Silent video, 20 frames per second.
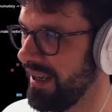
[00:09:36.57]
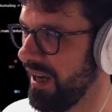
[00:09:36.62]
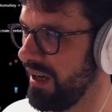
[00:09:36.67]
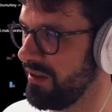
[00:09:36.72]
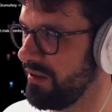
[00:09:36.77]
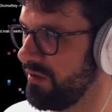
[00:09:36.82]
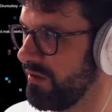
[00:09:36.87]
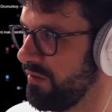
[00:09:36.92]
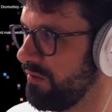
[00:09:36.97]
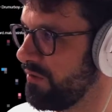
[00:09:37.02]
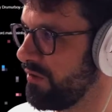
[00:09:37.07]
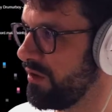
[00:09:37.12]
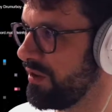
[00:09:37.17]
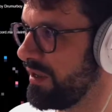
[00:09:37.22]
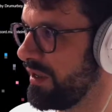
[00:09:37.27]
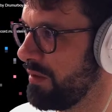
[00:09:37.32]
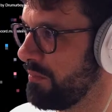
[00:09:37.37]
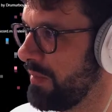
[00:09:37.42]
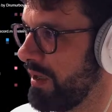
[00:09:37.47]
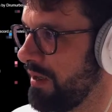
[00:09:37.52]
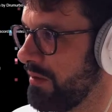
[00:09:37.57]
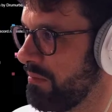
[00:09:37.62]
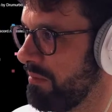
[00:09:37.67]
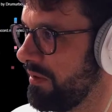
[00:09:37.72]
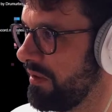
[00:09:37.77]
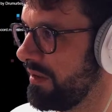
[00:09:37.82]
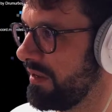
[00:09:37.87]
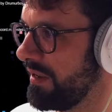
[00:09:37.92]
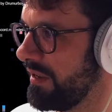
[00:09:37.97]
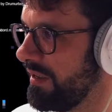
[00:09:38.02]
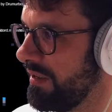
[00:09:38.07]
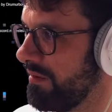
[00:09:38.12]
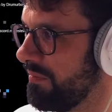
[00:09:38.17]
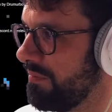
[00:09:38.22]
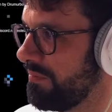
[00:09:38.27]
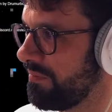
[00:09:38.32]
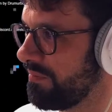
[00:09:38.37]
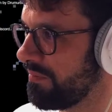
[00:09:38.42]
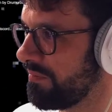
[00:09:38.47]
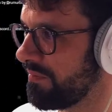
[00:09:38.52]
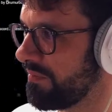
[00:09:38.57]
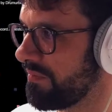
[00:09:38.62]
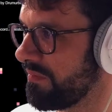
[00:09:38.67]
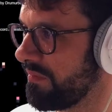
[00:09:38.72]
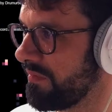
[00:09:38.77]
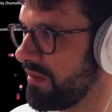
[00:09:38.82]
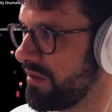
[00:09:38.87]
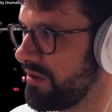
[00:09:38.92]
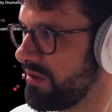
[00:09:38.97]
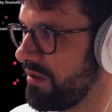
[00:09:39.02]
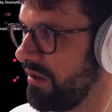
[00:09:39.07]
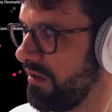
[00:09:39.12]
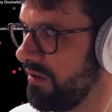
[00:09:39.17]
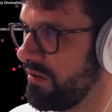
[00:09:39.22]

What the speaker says: I don't know if you're here, Matt, but shout